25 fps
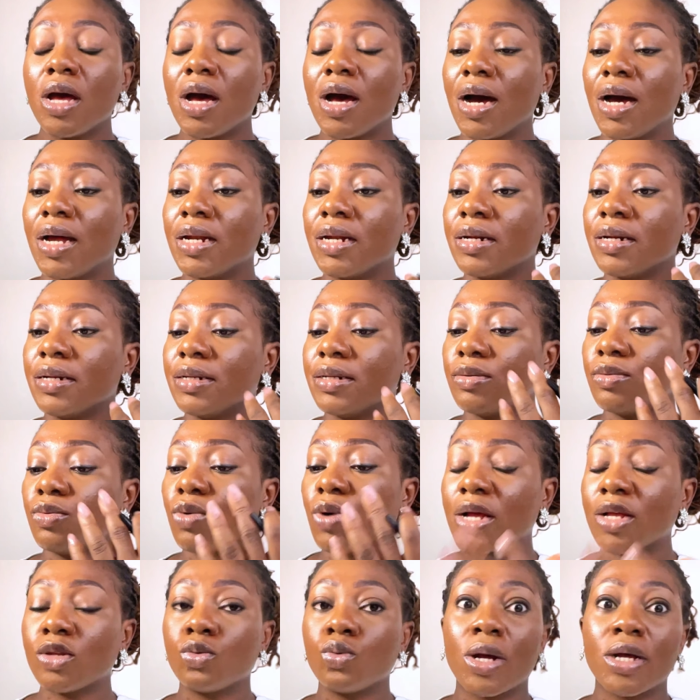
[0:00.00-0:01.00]
And
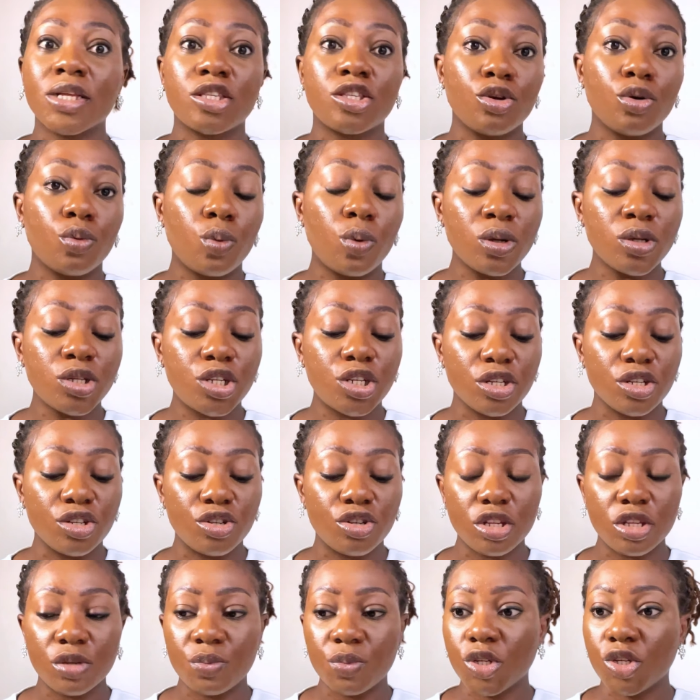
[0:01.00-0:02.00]
as you're watching,
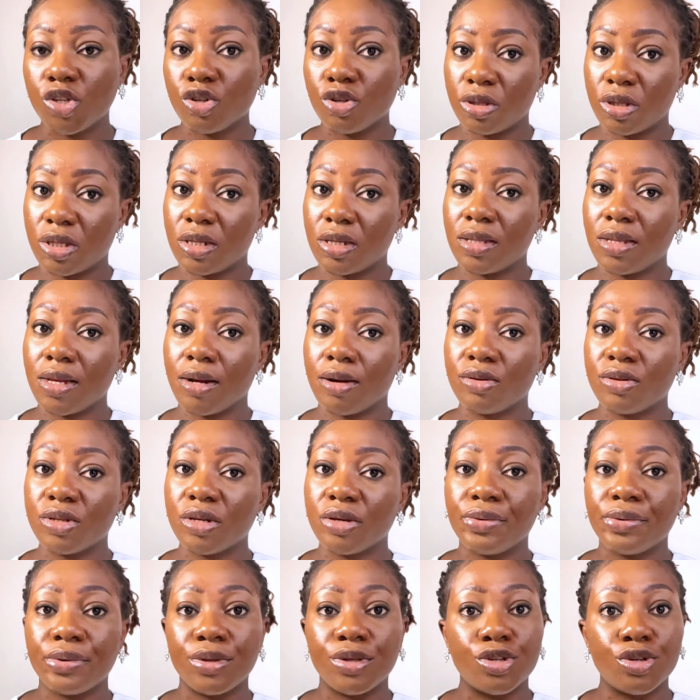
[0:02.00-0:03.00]
just be jotting down
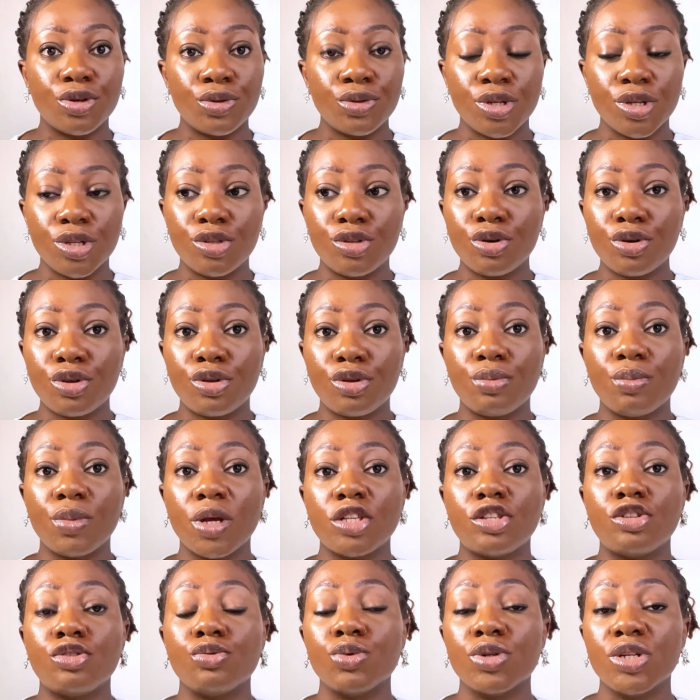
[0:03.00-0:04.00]
the
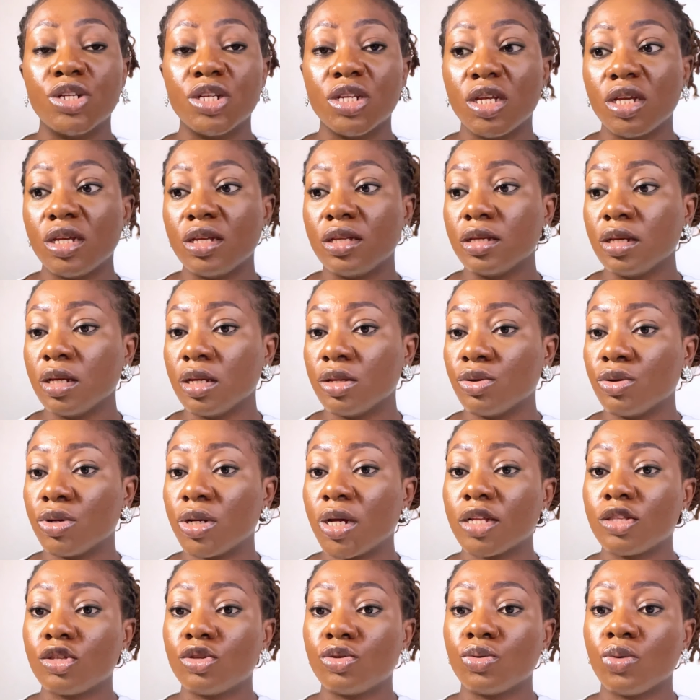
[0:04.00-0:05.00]
documents you would need in
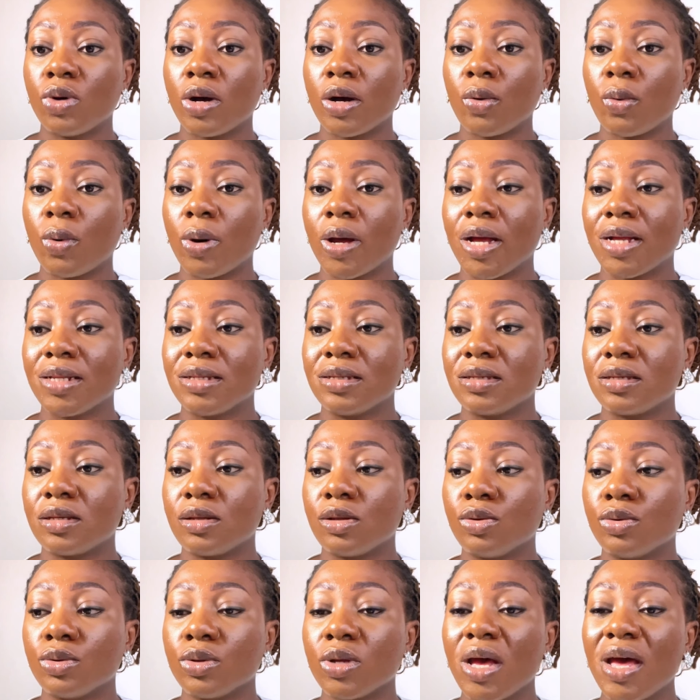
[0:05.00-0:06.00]
order to acquire this
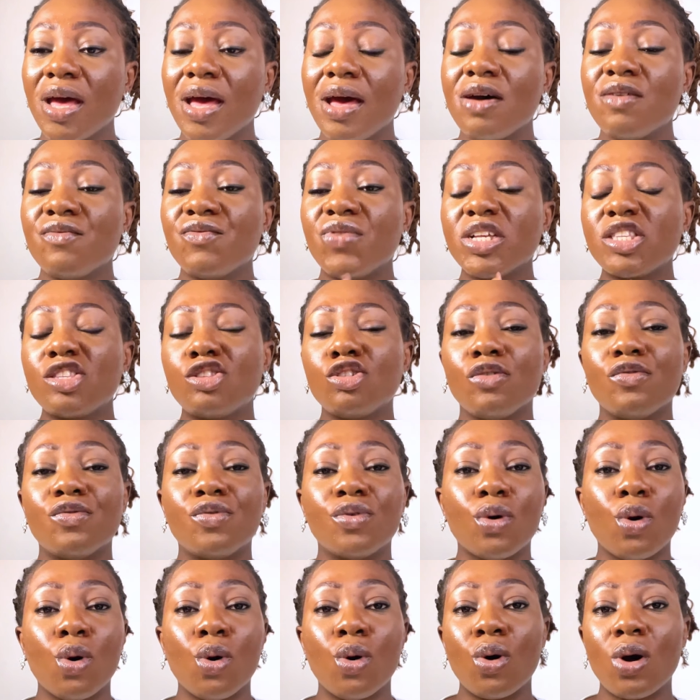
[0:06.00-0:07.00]
loan. First of
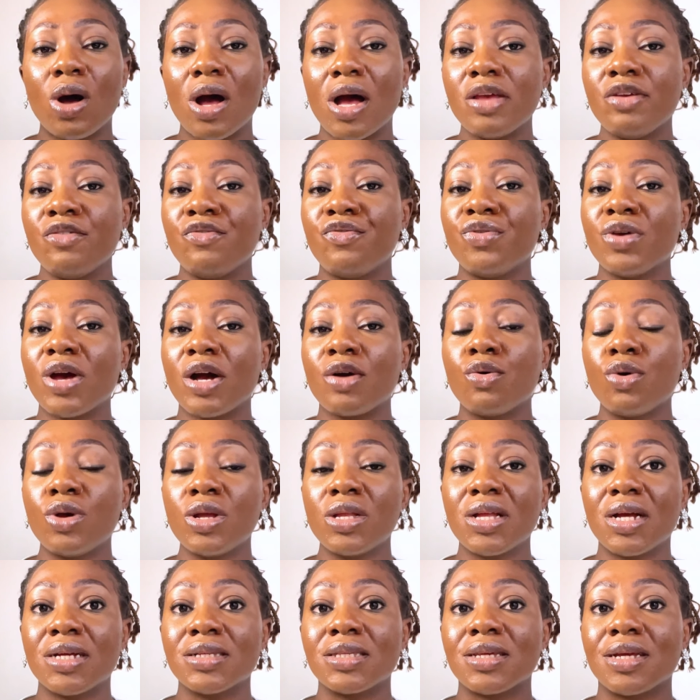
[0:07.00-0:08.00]
all, if you are going
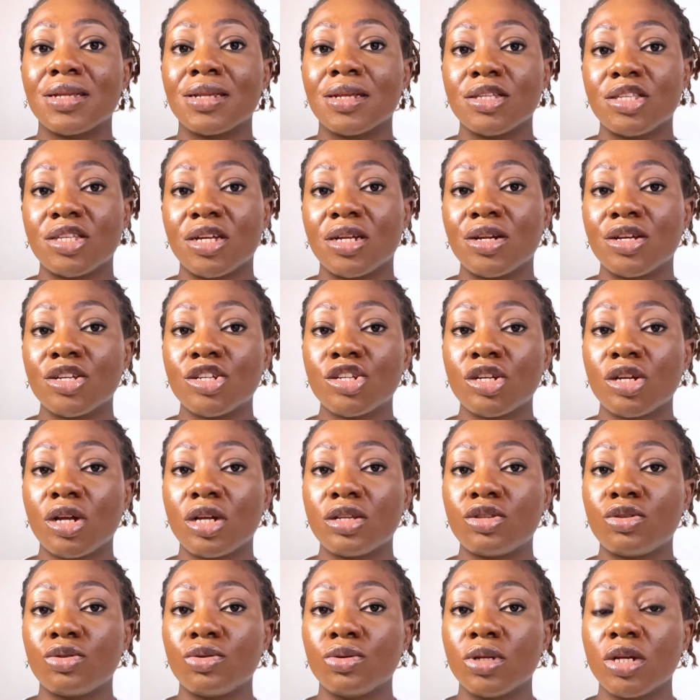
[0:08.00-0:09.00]
as an international
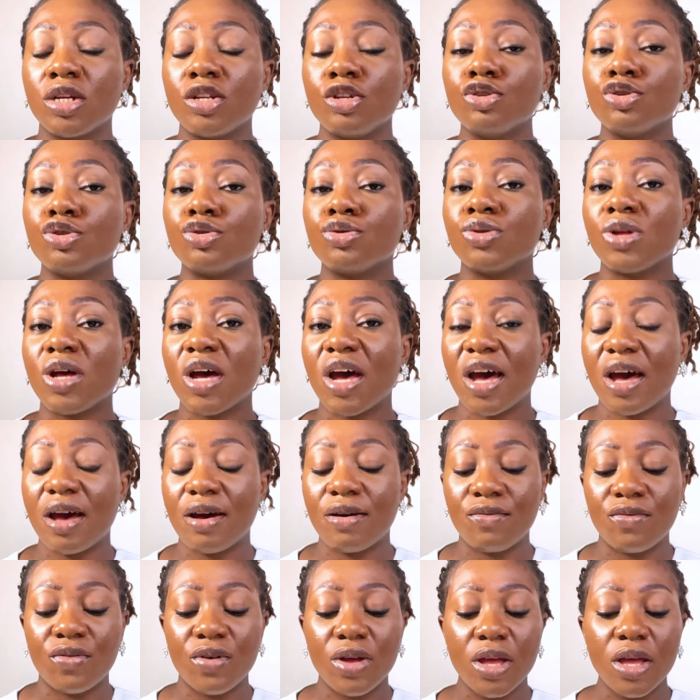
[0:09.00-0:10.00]
student, you should
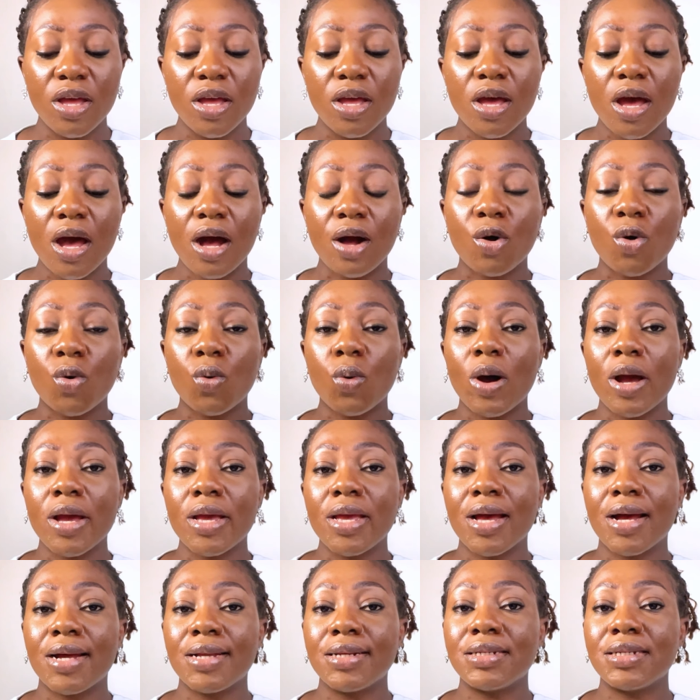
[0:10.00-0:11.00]
have
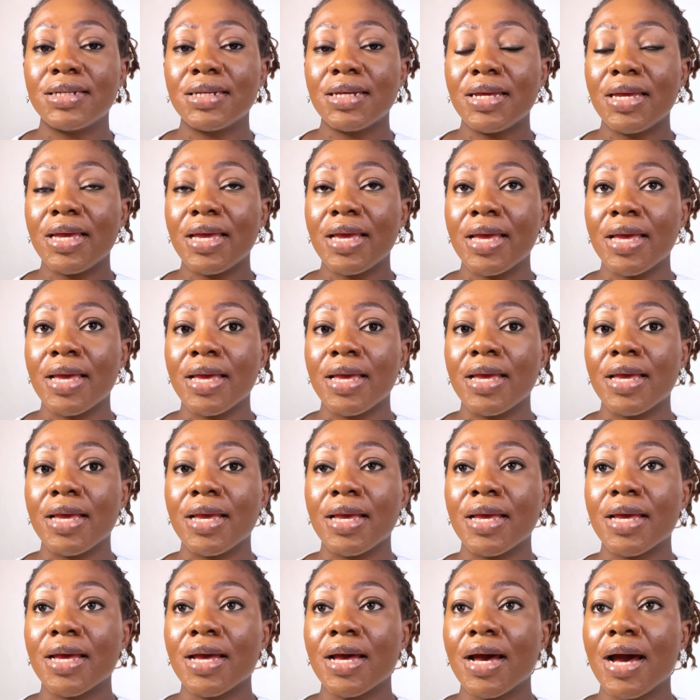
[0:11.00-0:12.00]
acquired
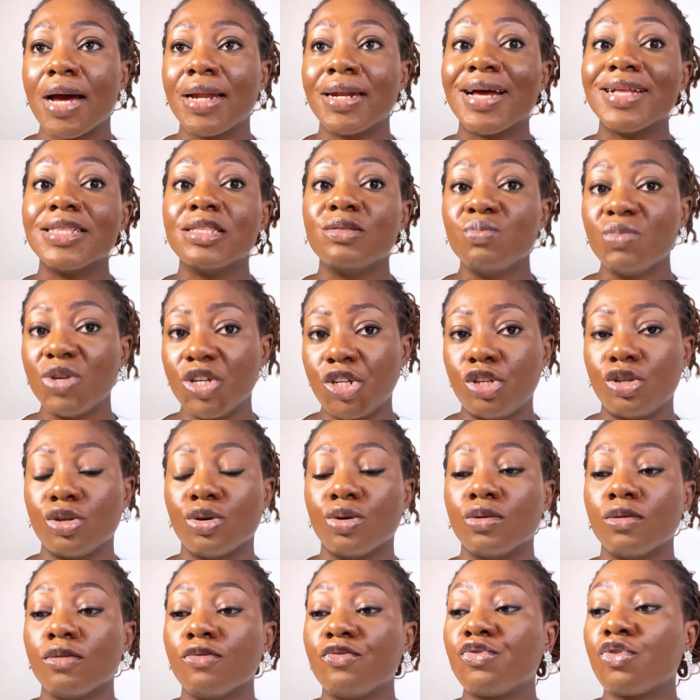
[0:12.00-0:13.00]
an
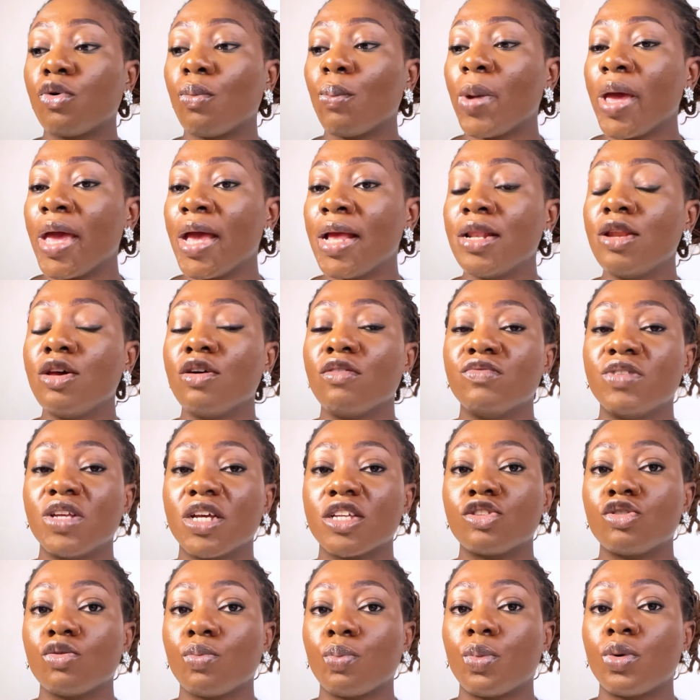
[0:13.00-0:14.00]
admission from any of their
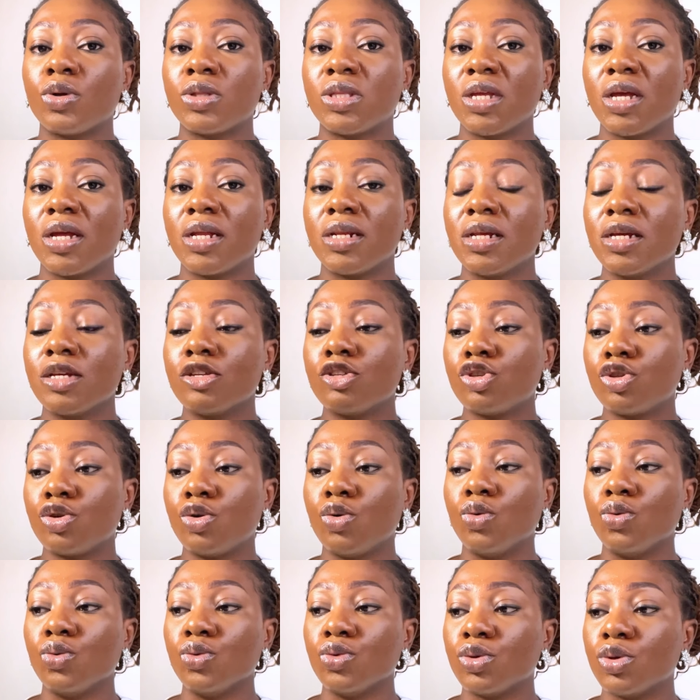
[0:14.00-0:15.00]
supported
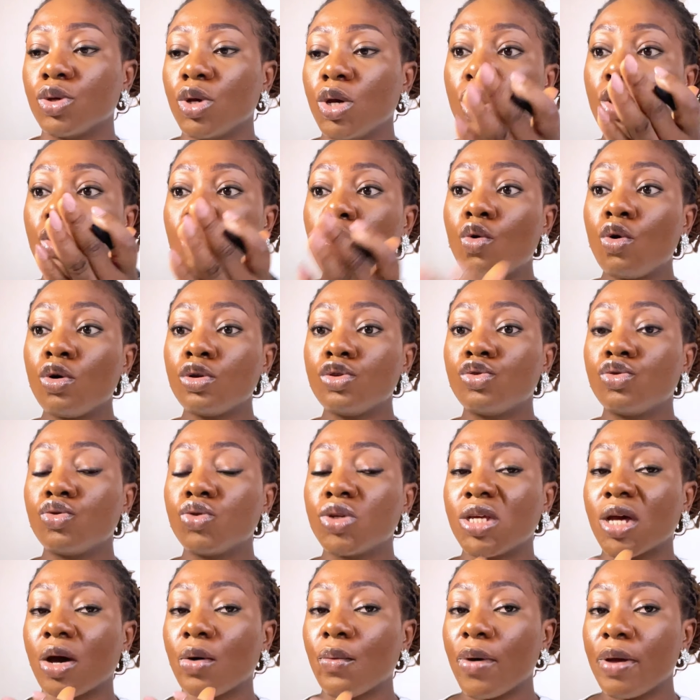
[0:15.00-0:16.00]
schools. Go through
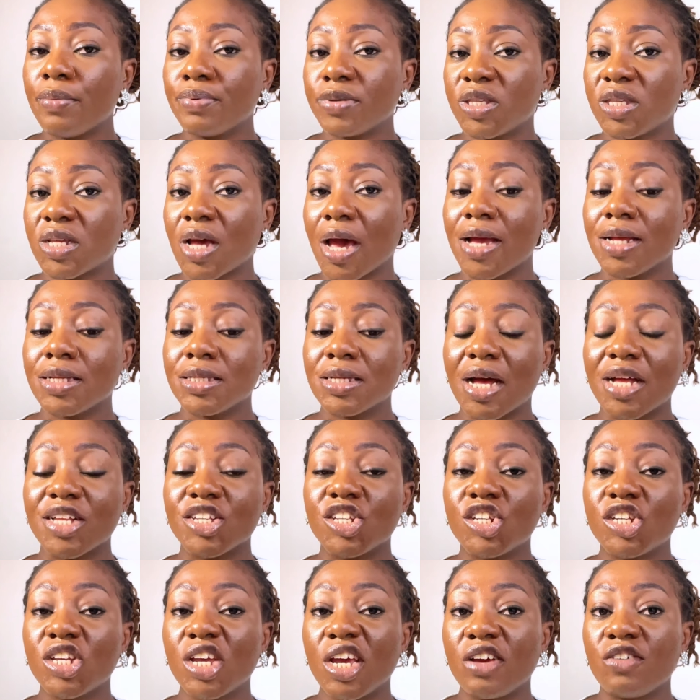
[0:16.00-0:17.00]
their websites and
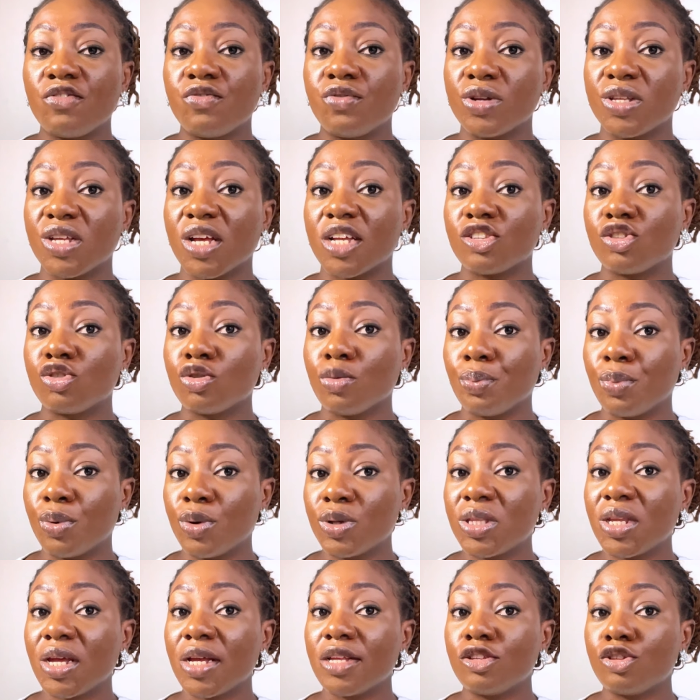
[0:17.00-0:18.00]
check for their
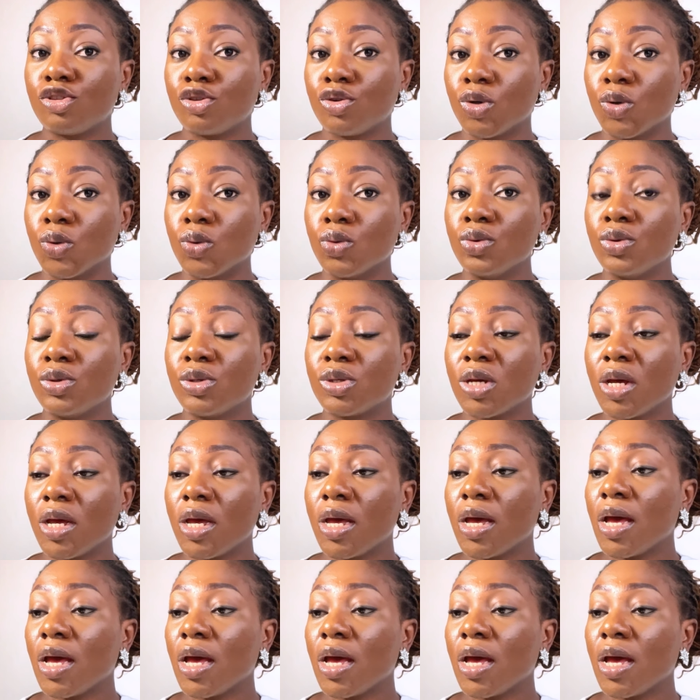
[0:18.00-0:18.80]
supported schools.